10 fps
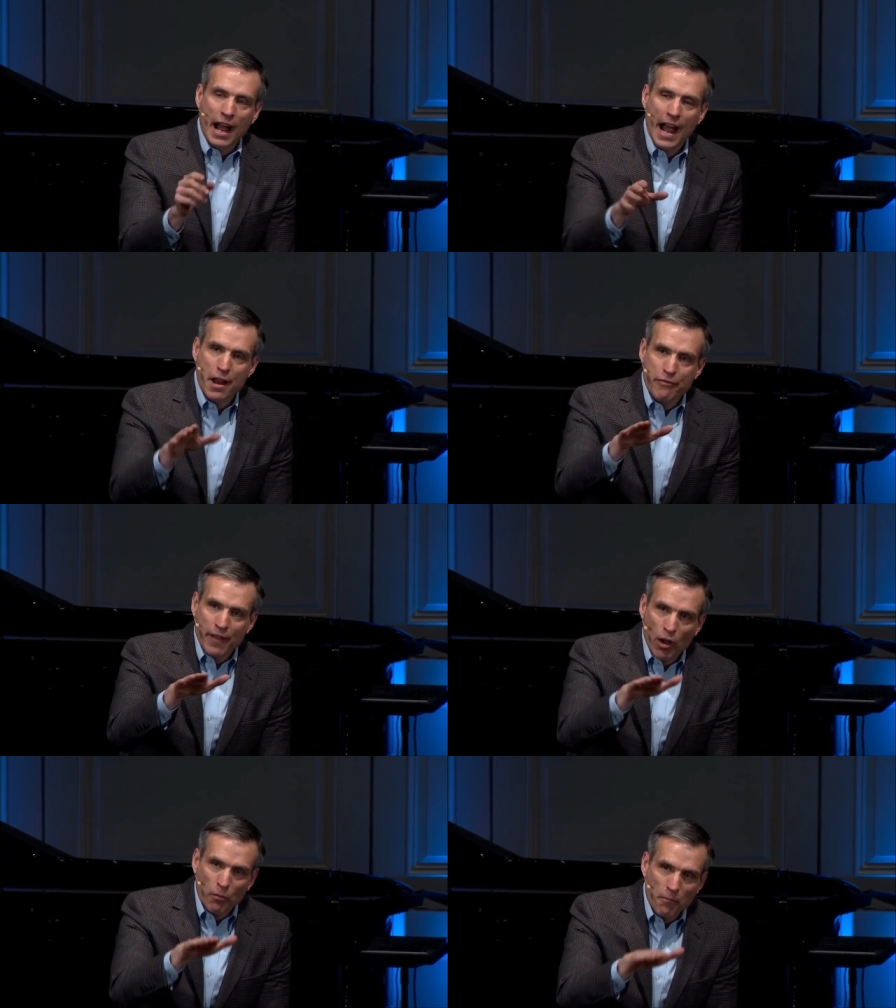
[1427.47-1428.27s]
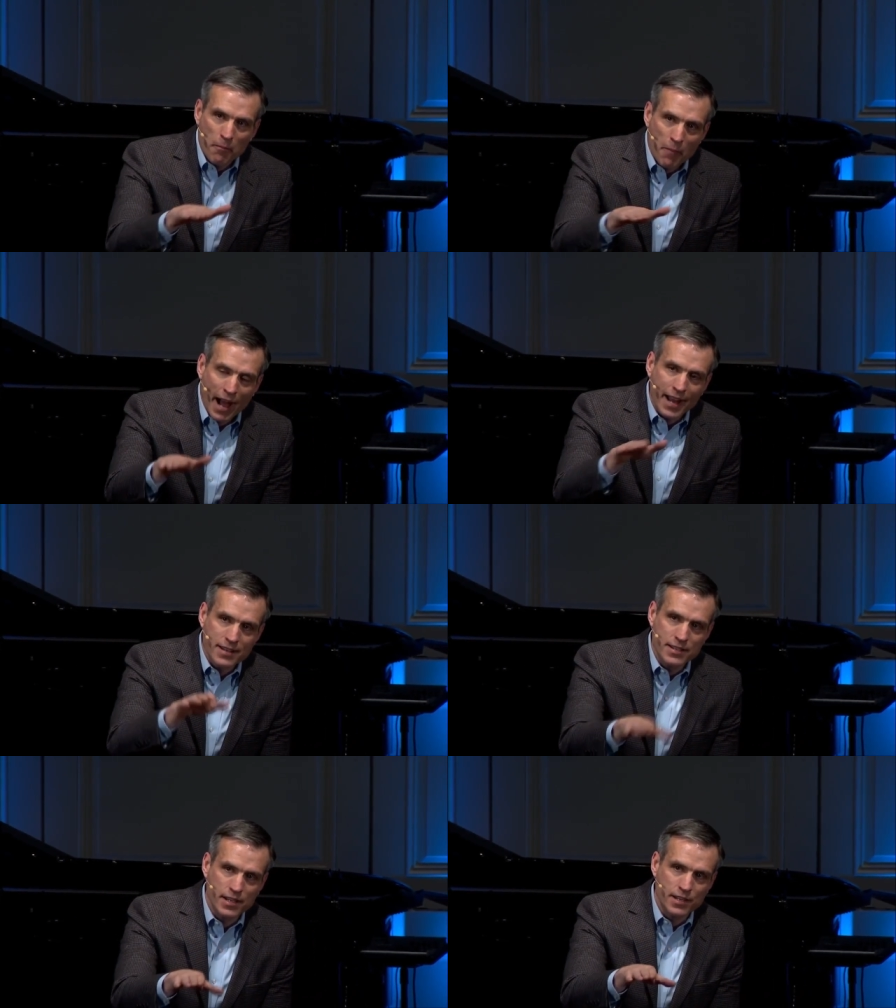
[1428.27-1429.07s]
I had found my
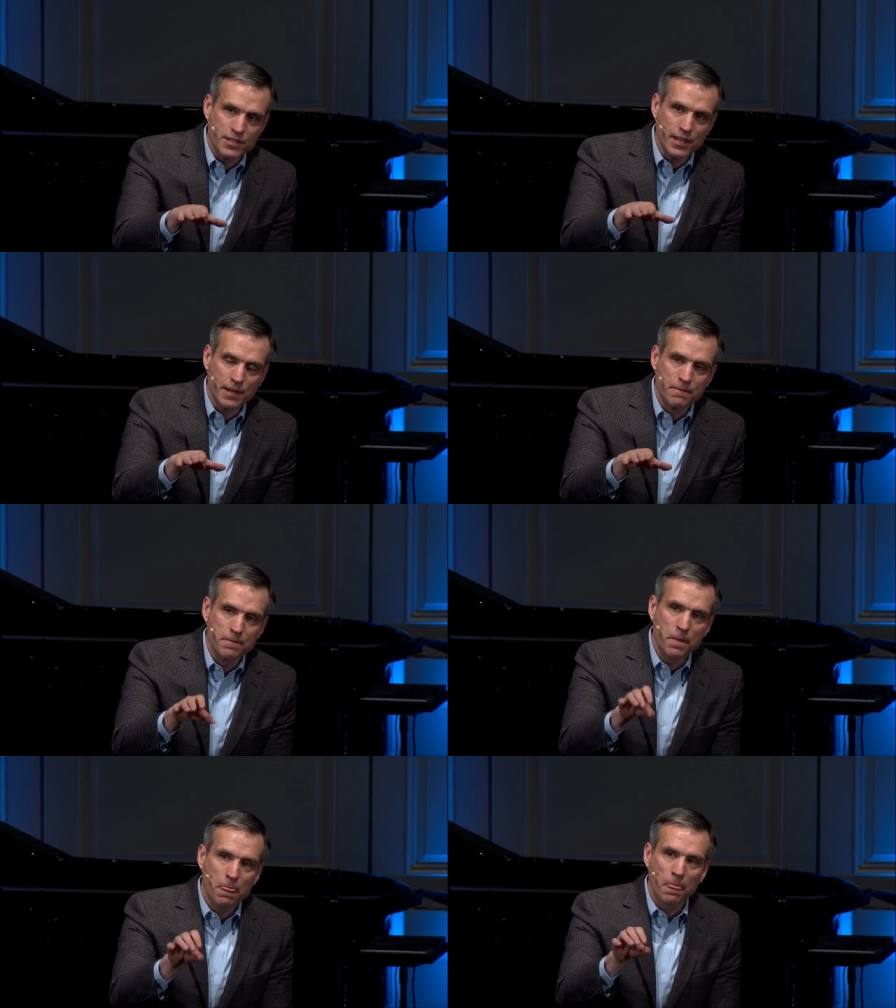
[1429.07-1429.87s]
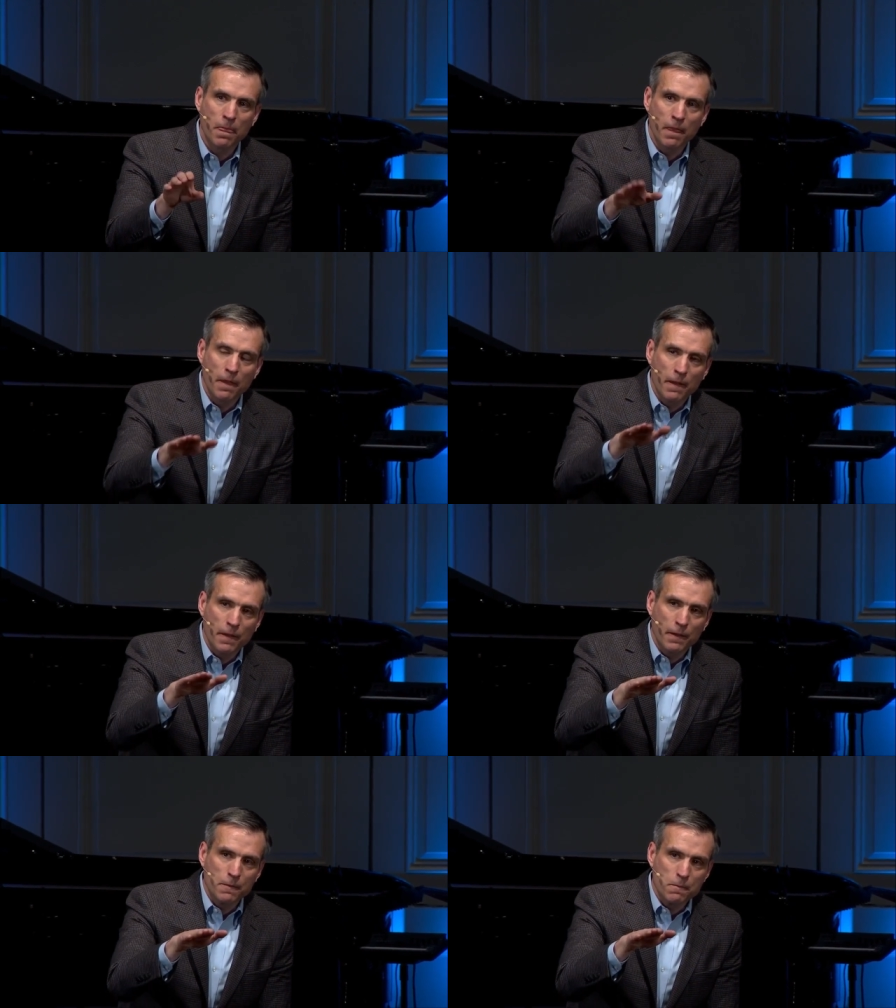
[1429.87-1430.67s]
identity
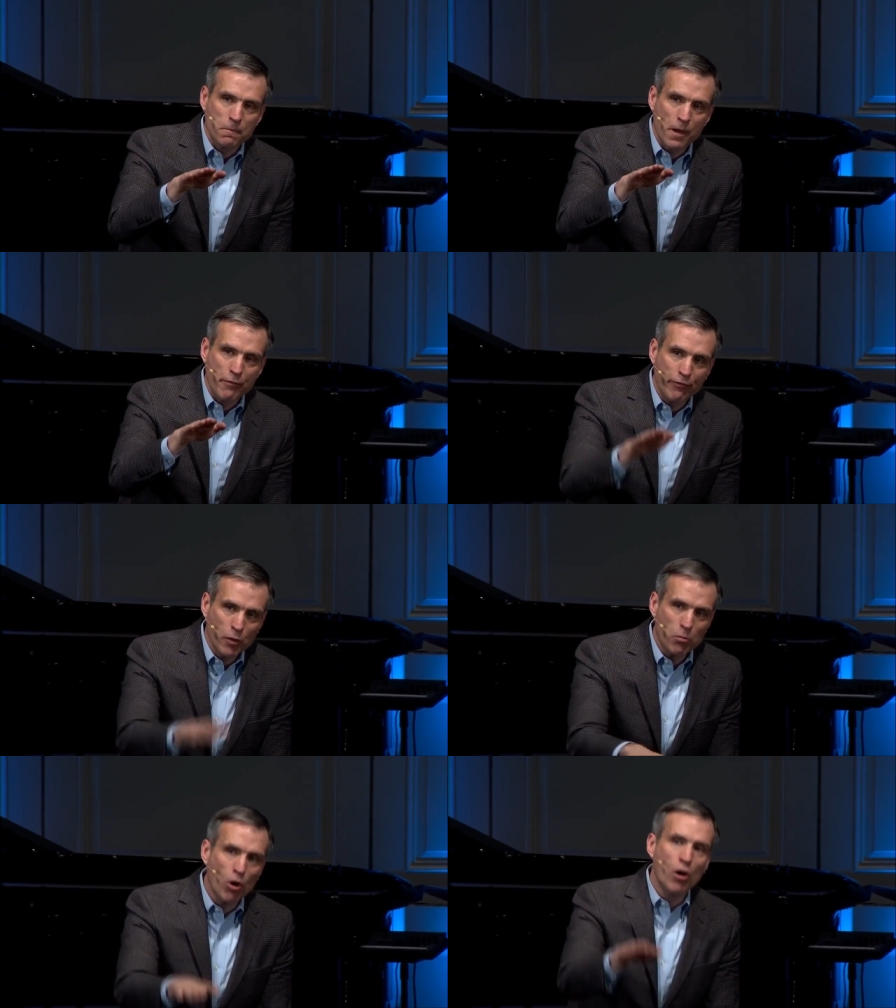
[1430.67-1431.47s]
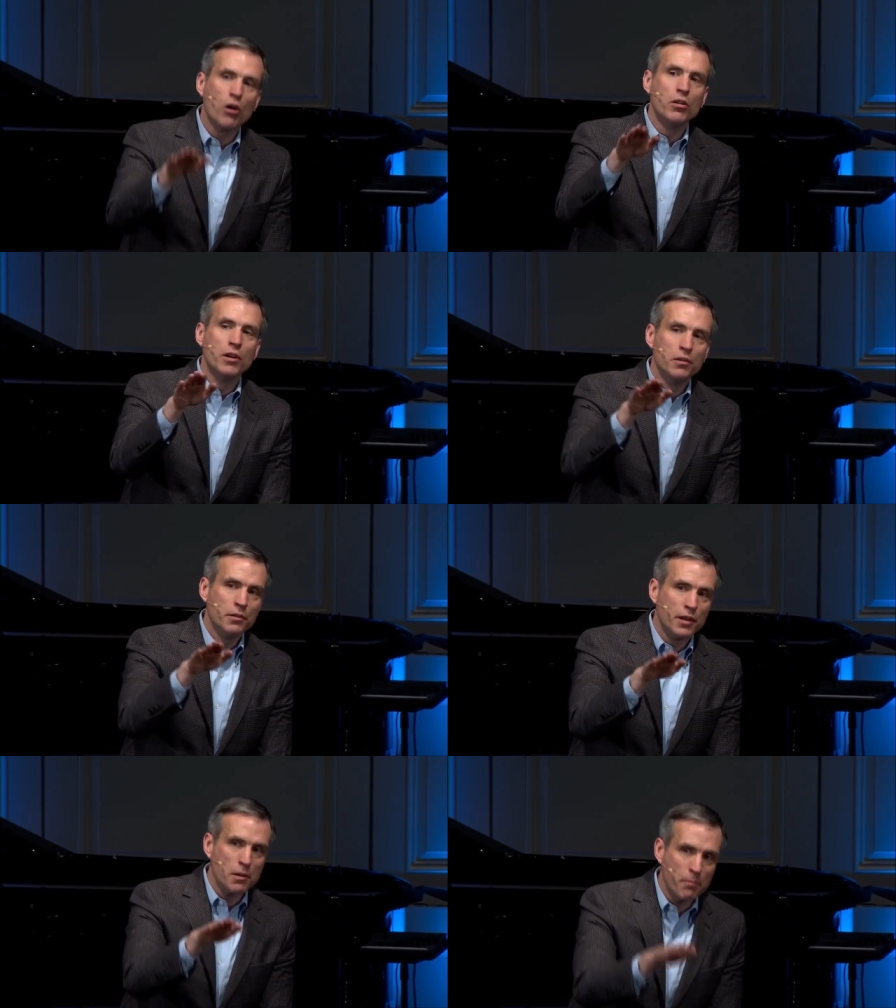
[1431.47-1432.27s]
in football,
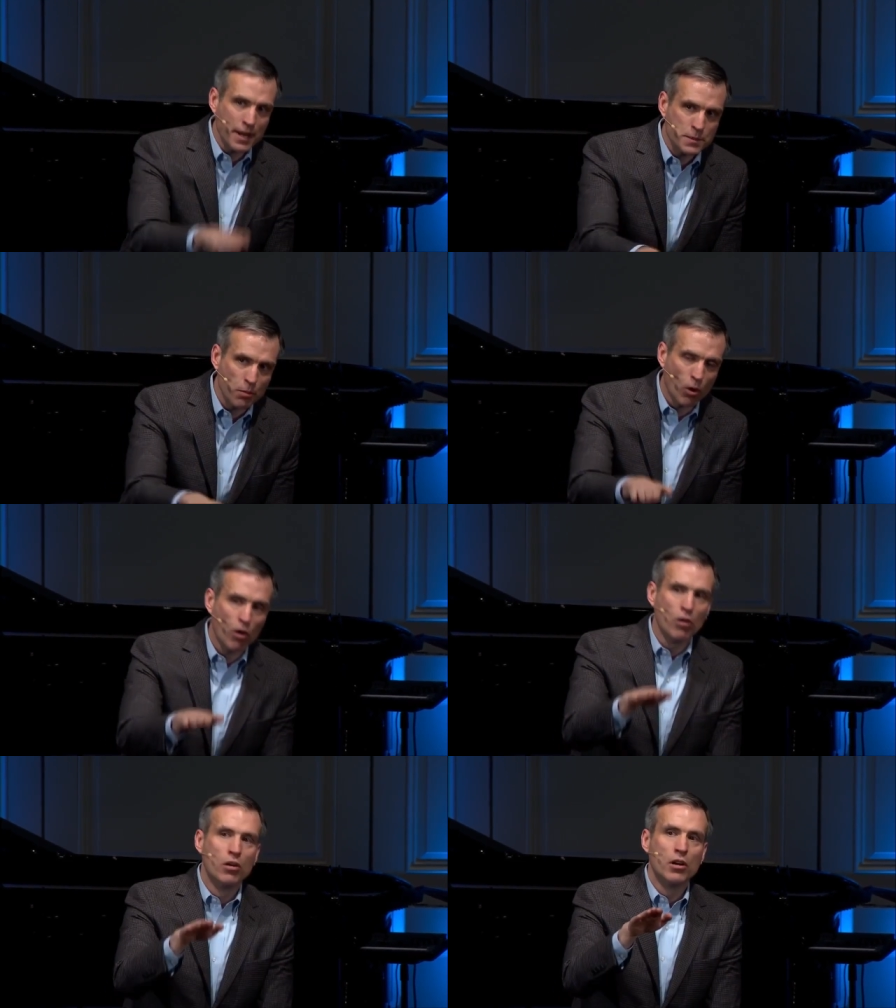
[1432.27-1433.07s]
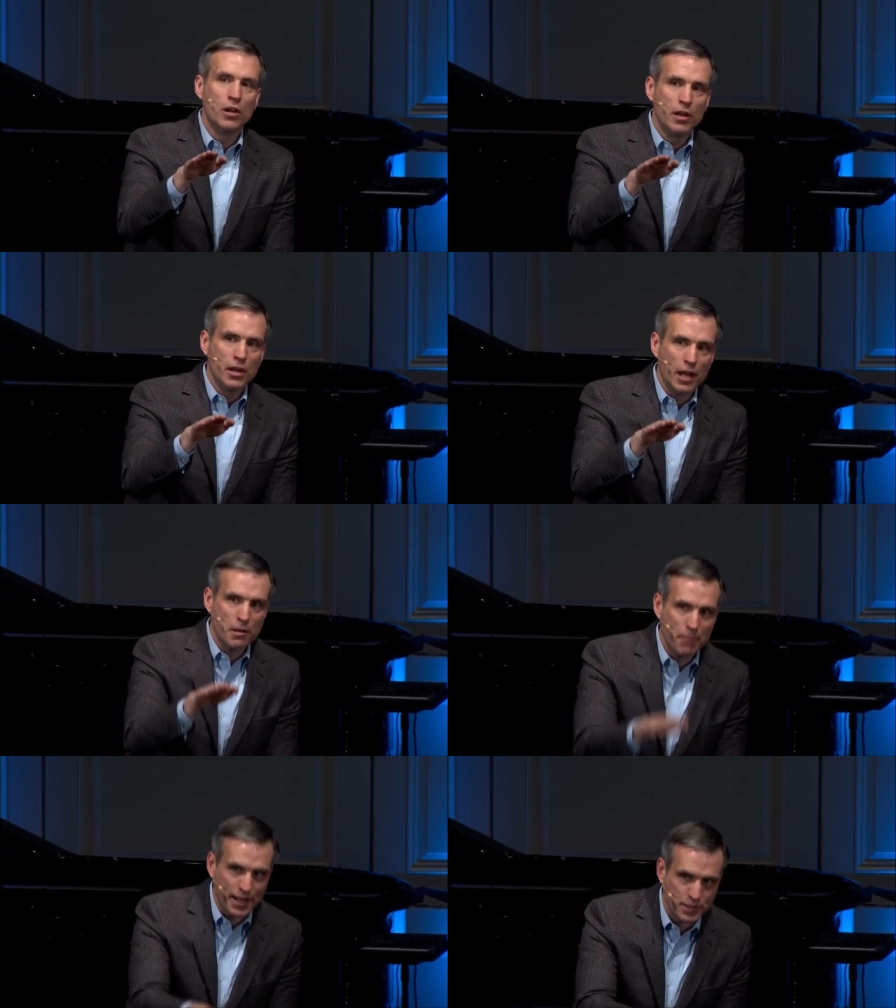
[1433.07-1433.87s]
in baseball,
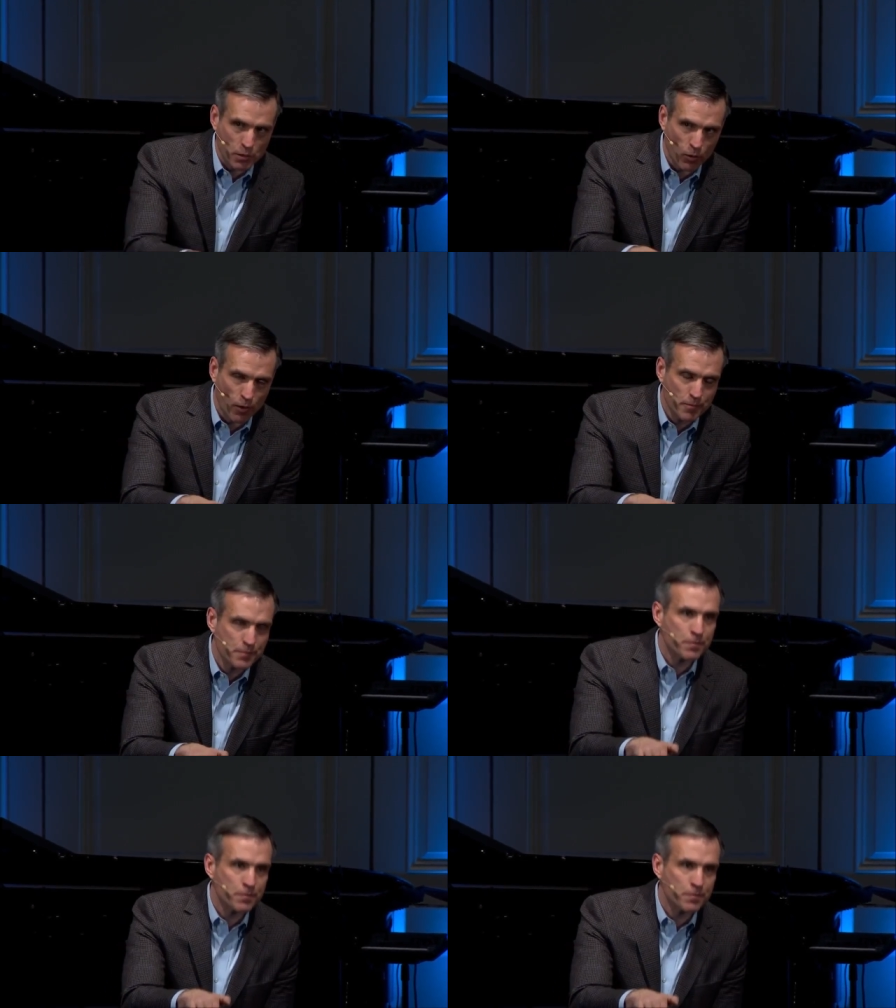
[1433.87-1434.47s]
in basketball.